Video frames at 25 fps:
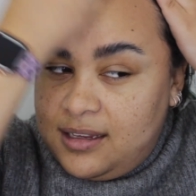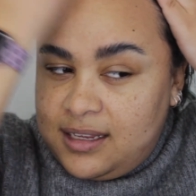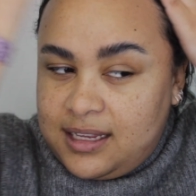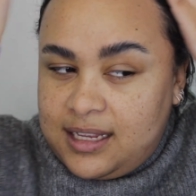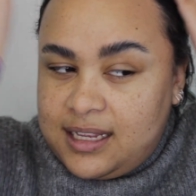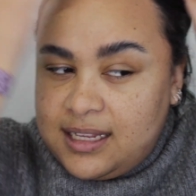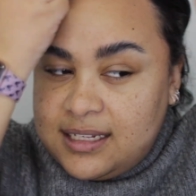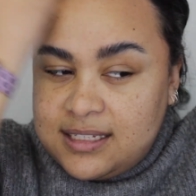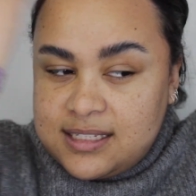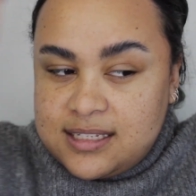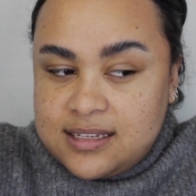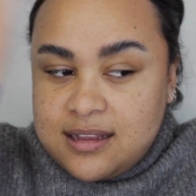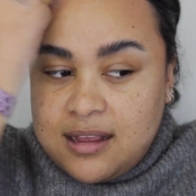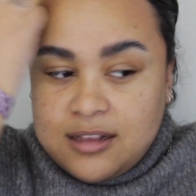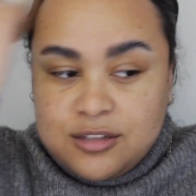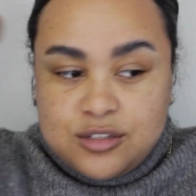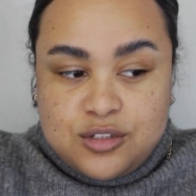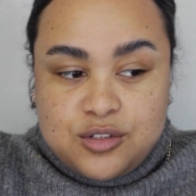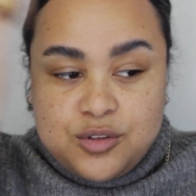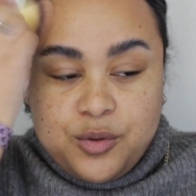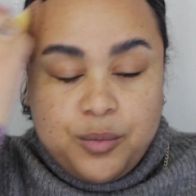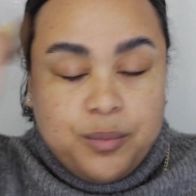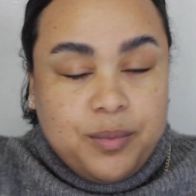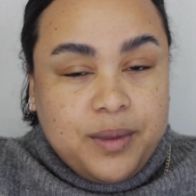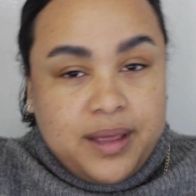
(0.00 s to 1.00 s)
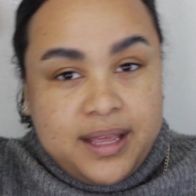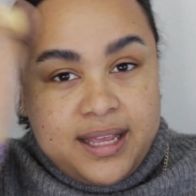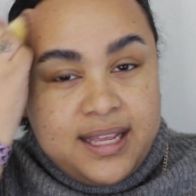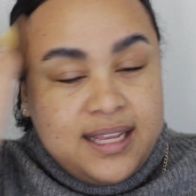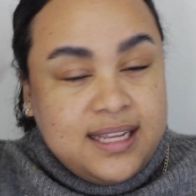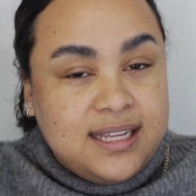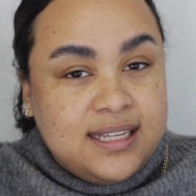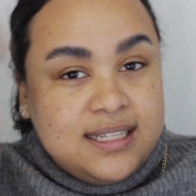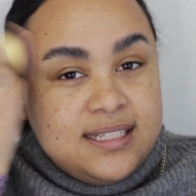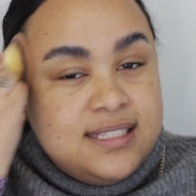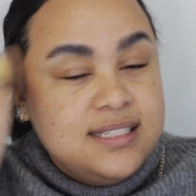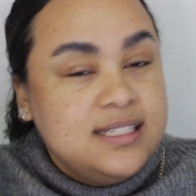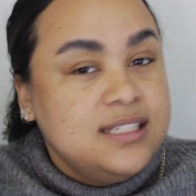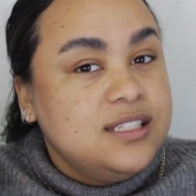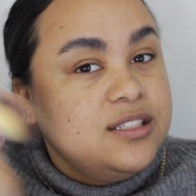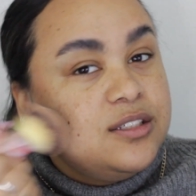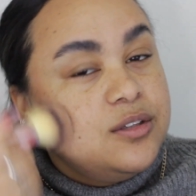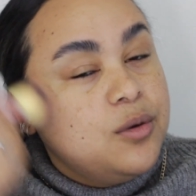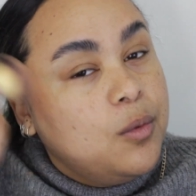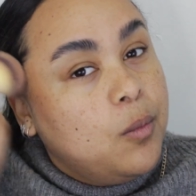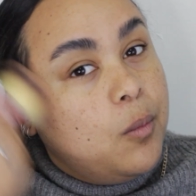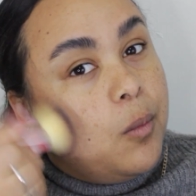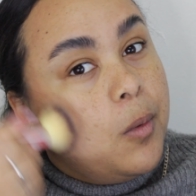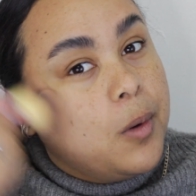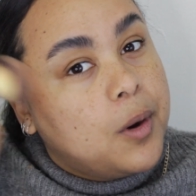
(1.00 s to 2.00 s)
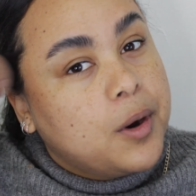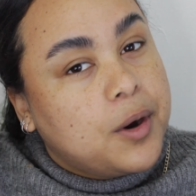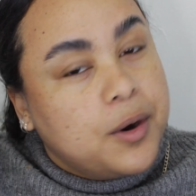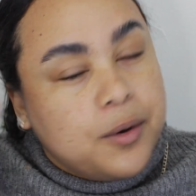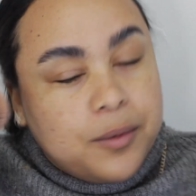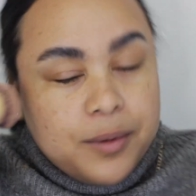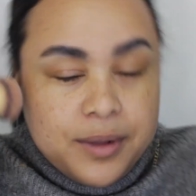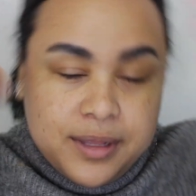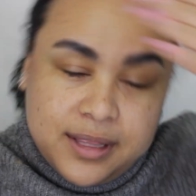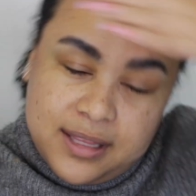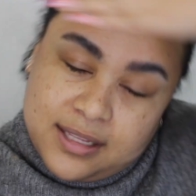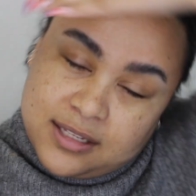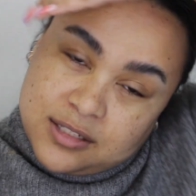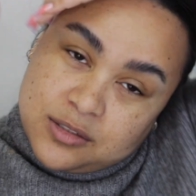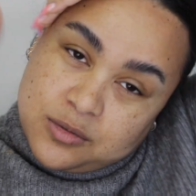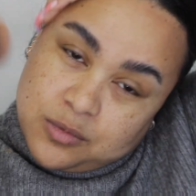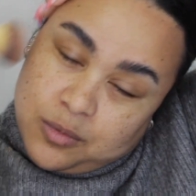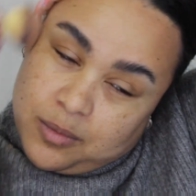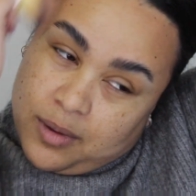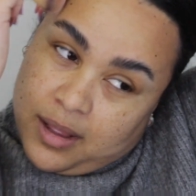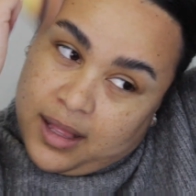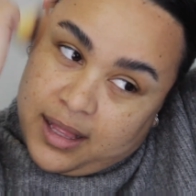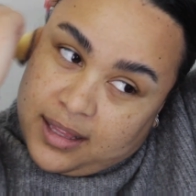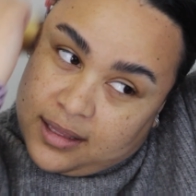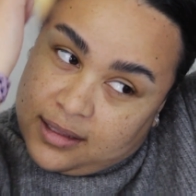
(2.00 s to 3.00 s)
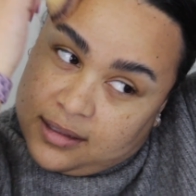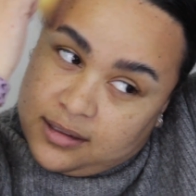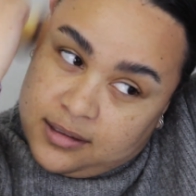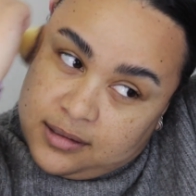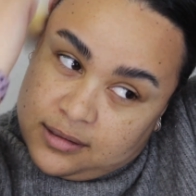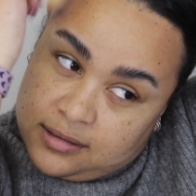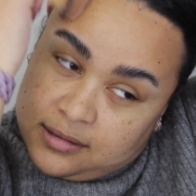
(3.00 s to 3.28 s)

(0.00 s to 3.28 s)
It's super easy to work with as well.